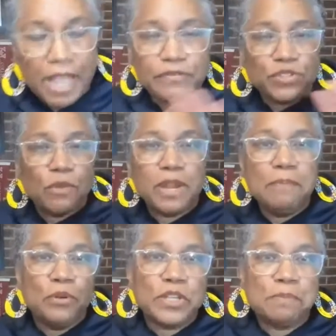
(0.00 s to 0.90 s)
I have so
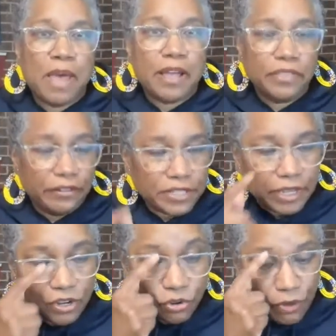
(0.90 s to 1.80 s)
many books back there.
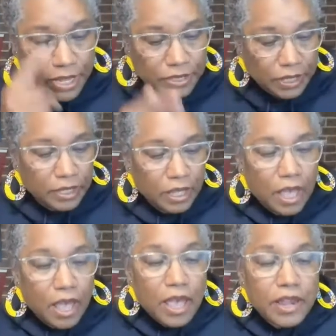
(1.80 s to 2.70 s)
It's like crazy.
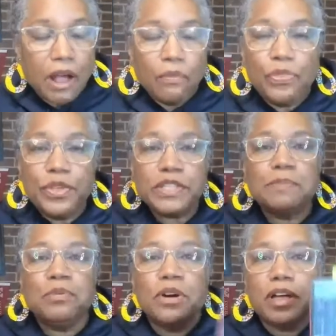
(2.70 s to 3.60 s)
Now, this
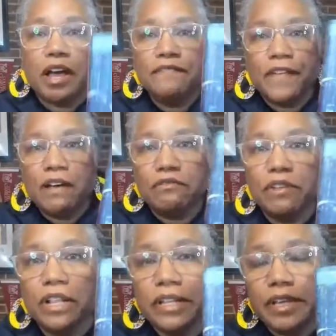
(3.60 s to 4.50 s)
book I found
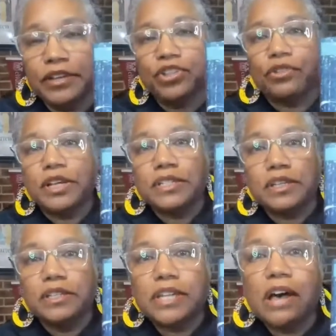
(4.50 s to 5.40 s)
really
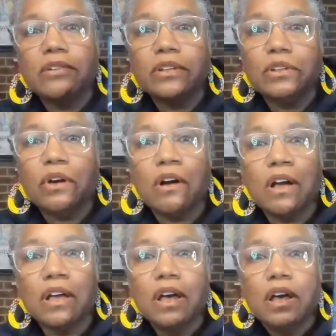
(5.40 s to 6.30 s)
interesting. Down
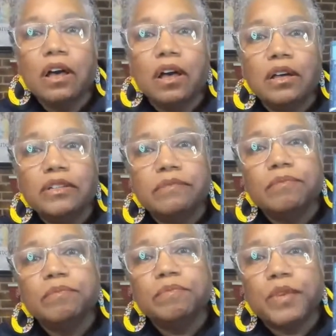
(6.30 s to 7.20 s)
along
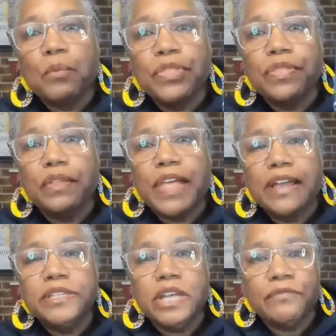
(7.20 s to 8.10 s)
with
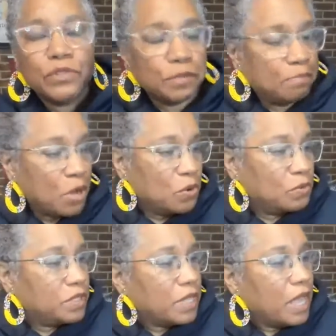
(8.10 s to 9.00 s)
that Devil's
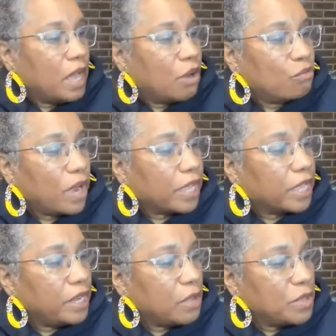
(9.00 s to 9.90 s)
Bones, A
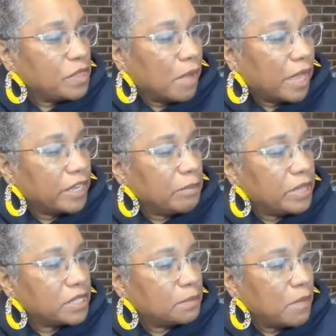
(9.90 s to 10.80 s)
Reckoning with
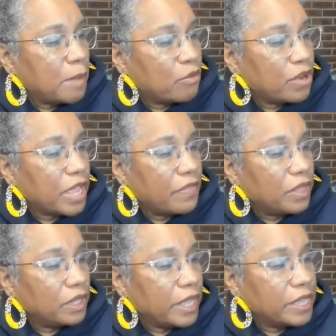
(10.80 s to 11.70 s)
Monuments, Memory, and
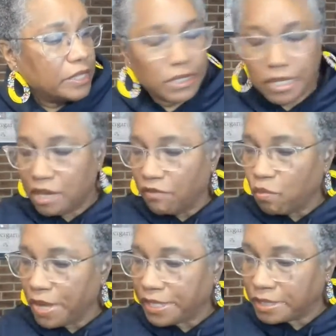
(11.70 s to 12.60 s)
the Legacy of
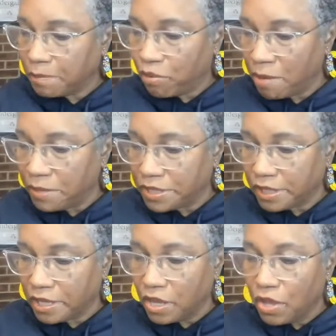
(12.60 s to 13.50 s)
White
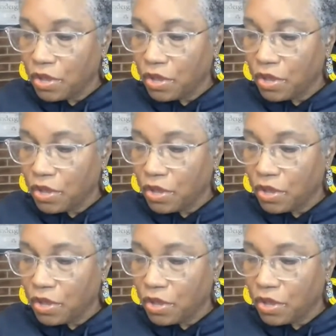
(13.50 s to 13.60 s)
Supremacy.